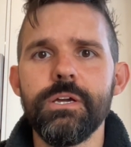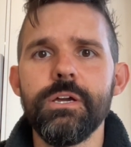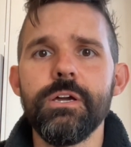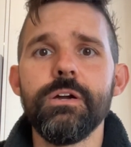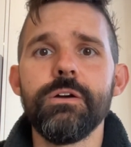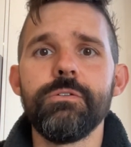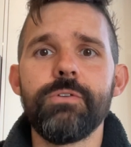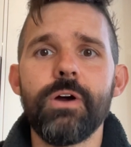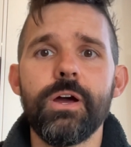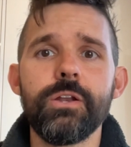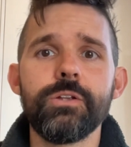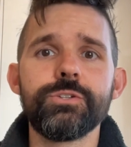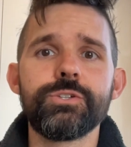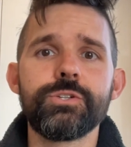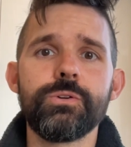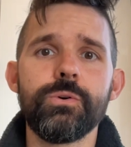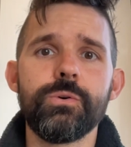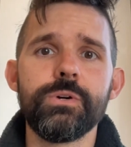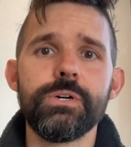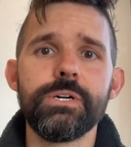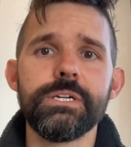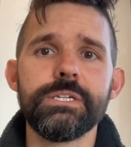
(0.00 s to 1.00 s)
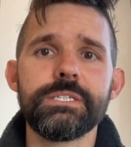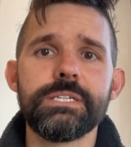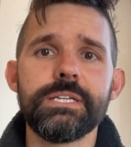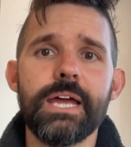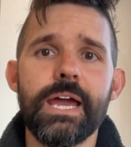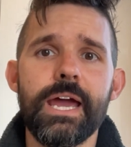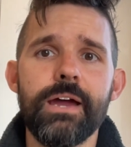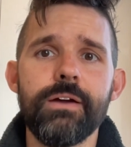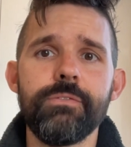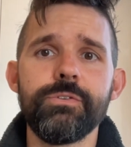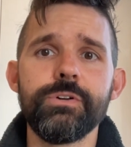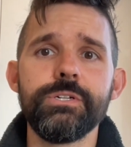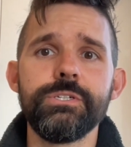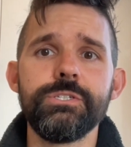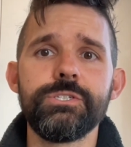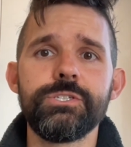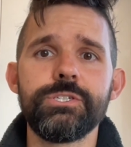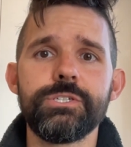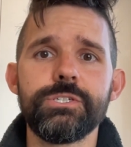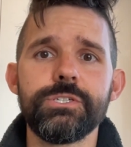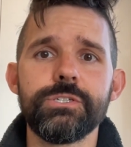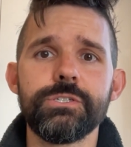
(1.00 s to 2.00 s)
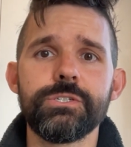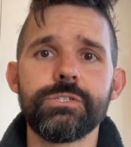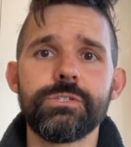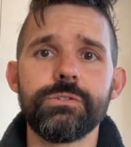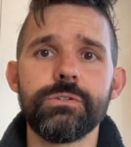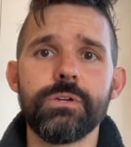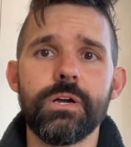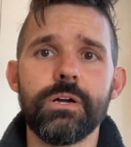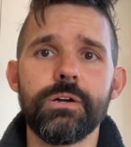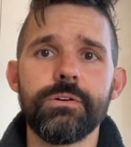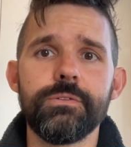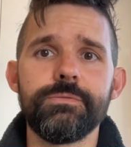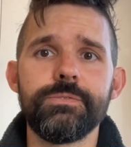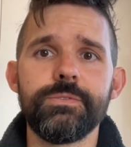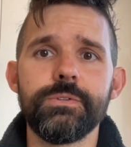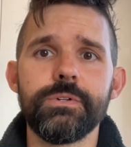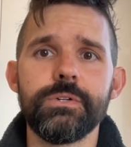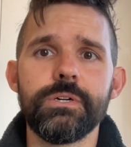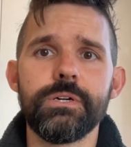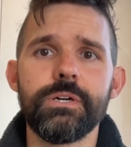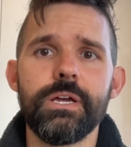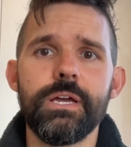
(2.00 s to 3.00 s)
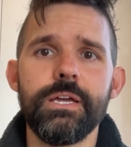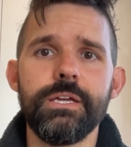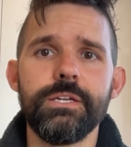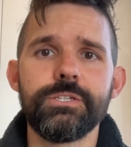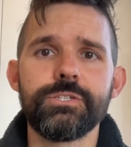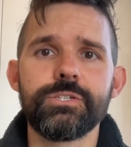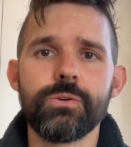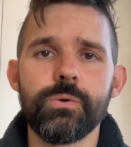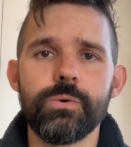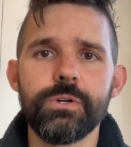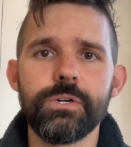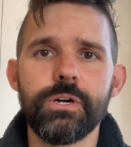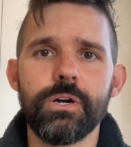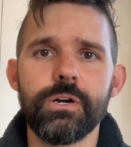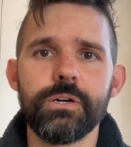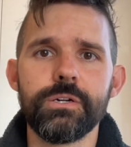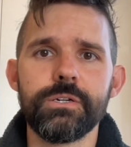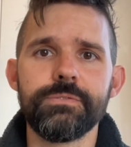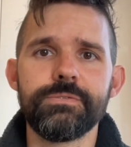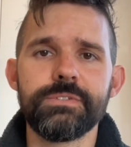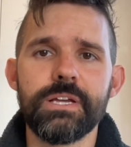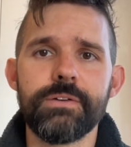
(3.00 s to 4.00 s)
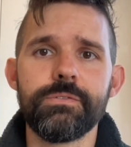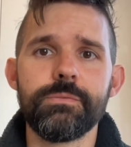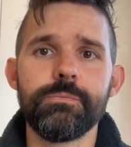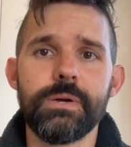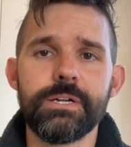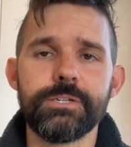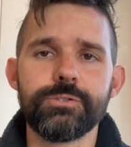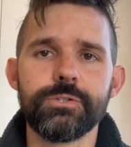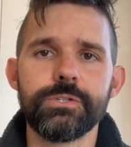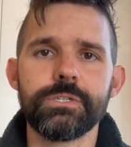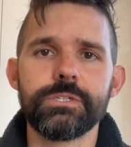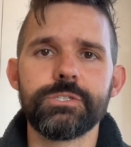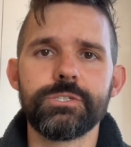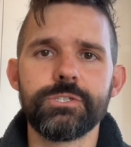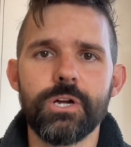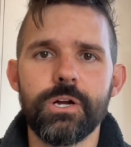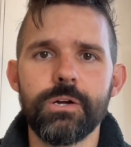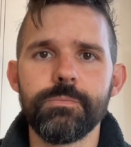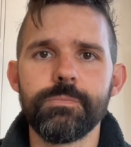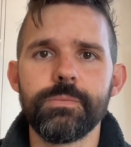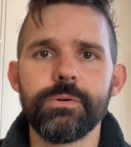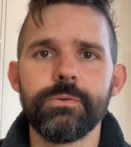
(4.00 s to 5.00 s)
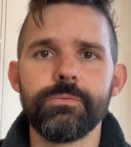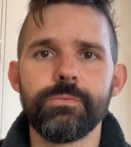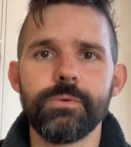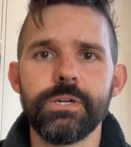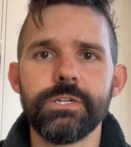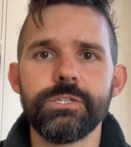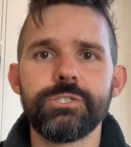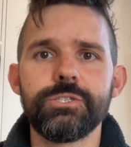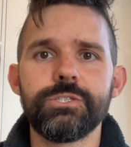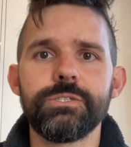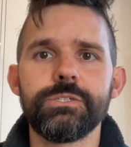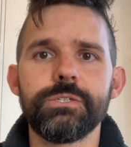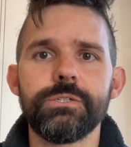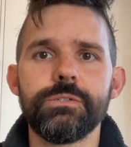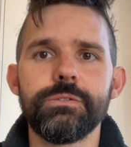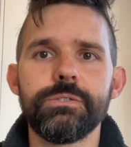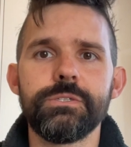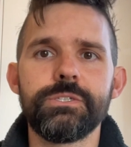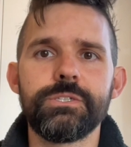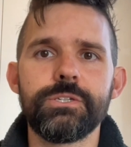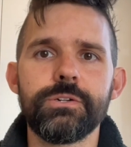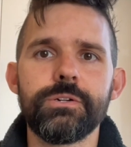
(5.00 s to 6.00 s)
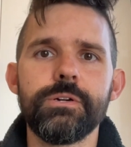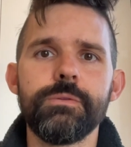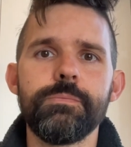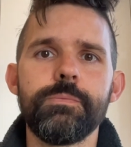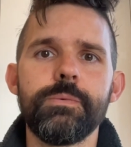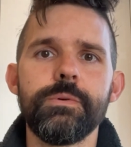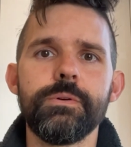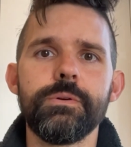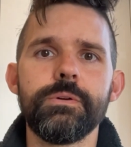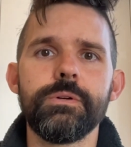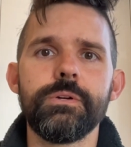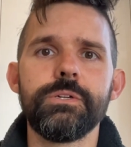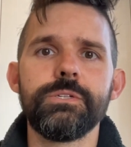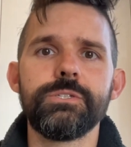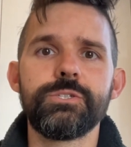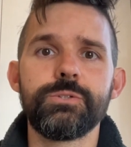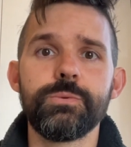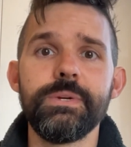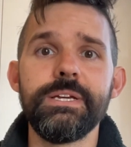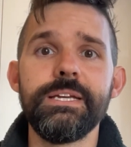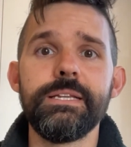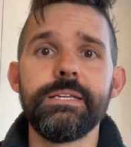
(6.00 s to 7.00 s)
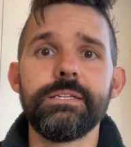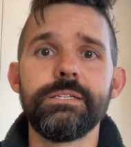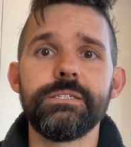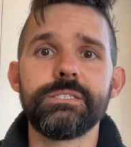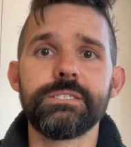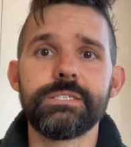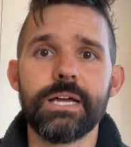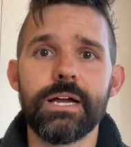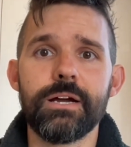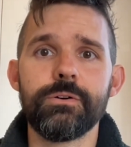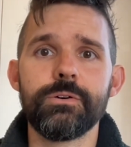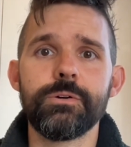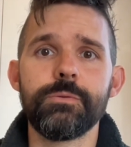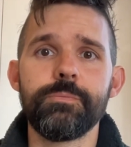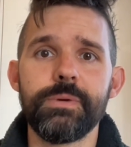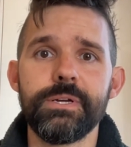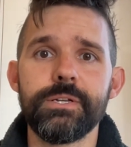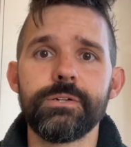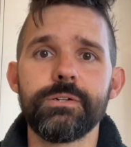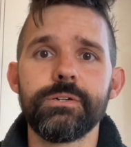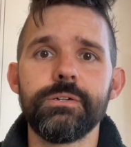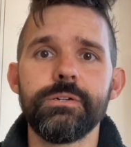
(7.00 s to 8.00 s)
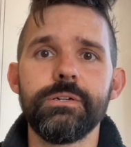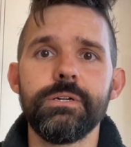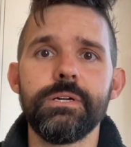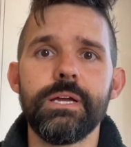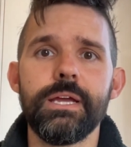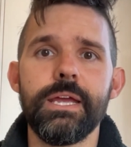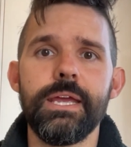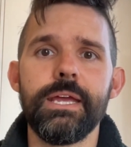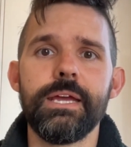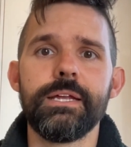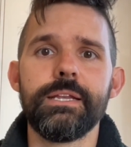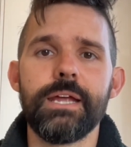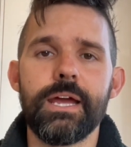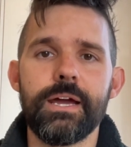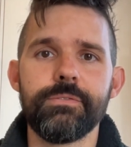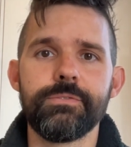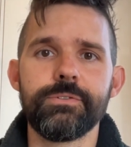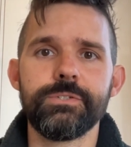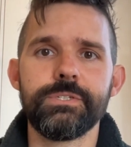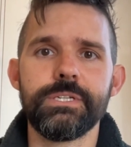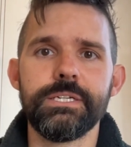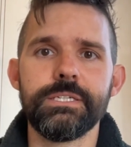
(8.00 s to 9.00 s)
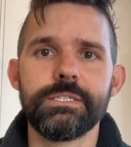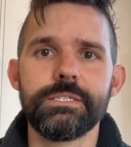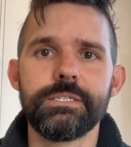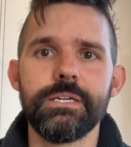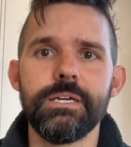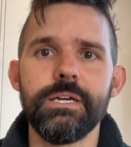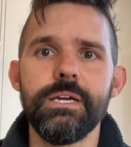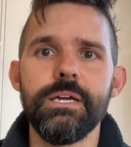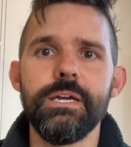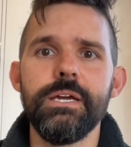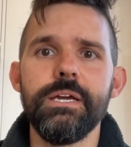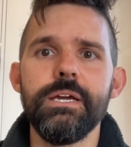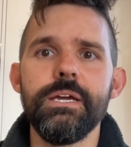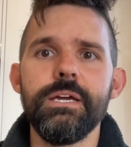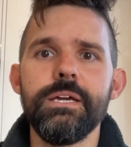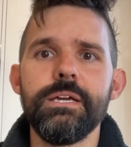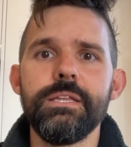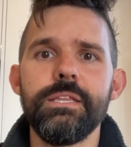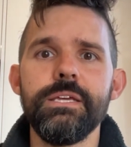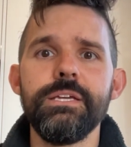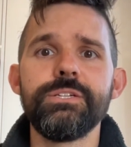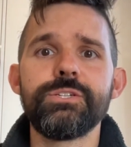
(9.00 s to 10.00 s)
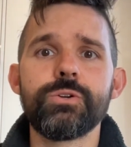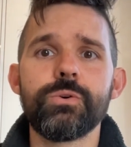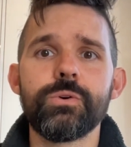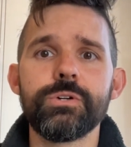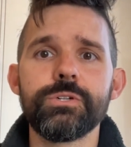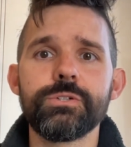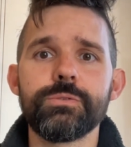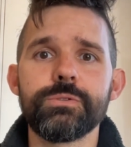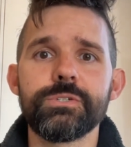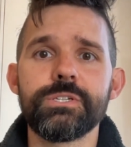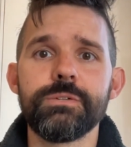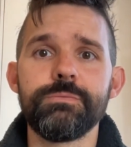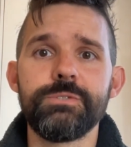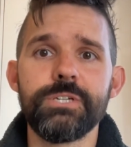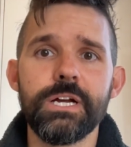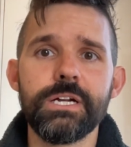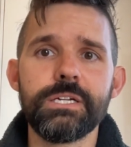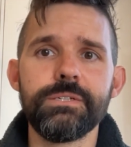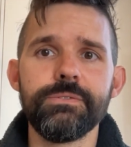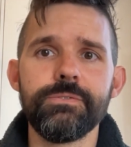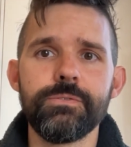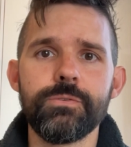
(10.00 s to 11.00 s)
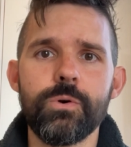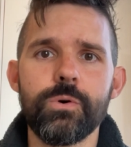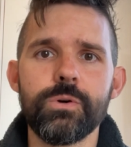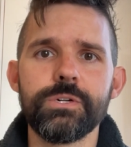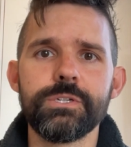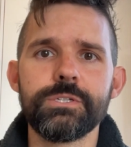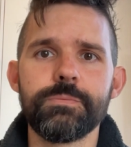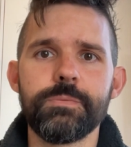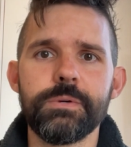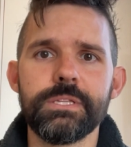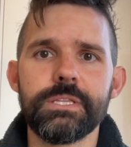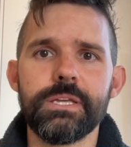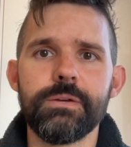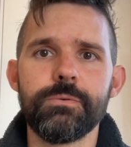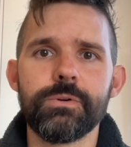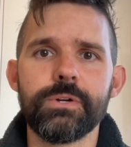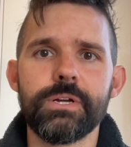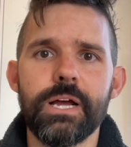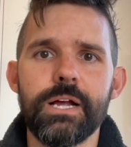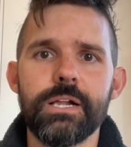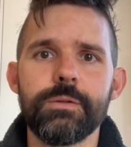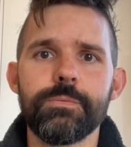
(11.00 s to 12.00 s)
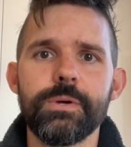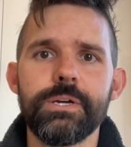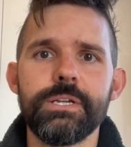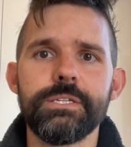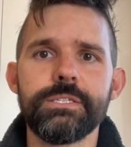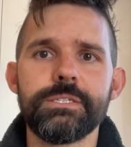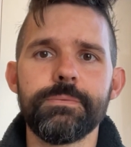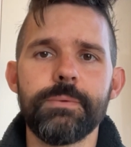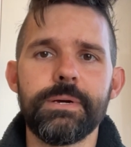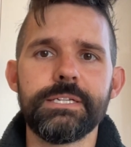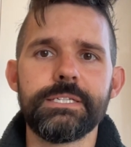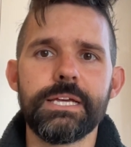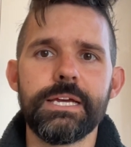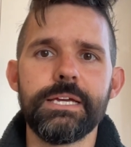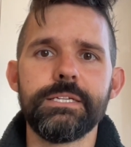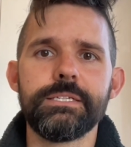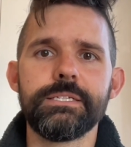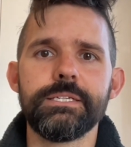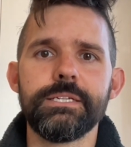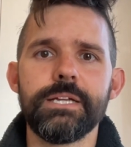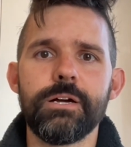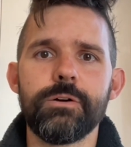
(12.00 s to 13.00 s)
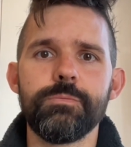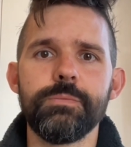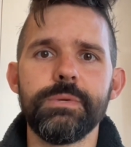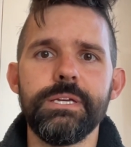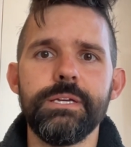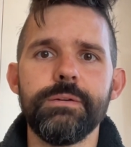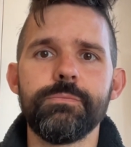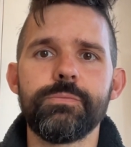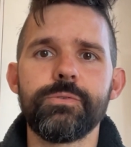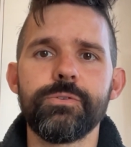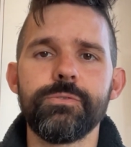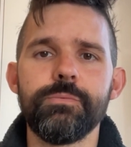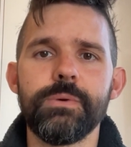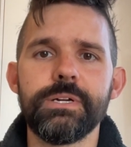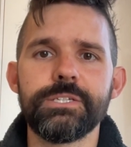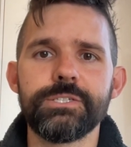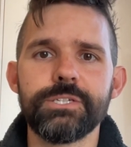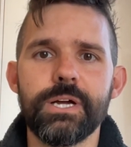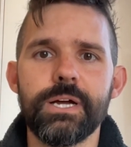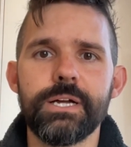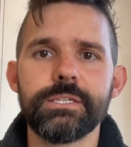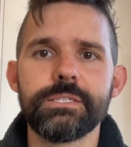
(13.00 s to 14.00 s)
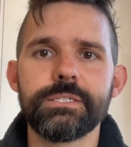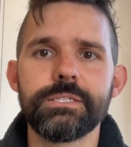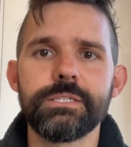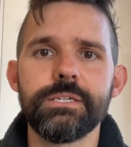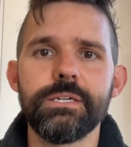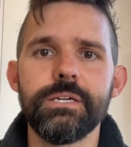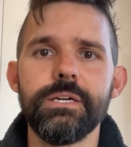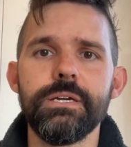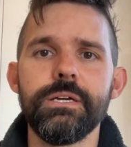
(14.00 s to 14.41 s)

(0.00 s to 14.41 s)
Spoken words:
Final score is an average of a scorecard of 7 metrics: sharp, rich, syrup, sweet, sour, bitter, and aftertaste. These scores were subjective, of course, but they were calibrated to my taste and helped me improve my shots.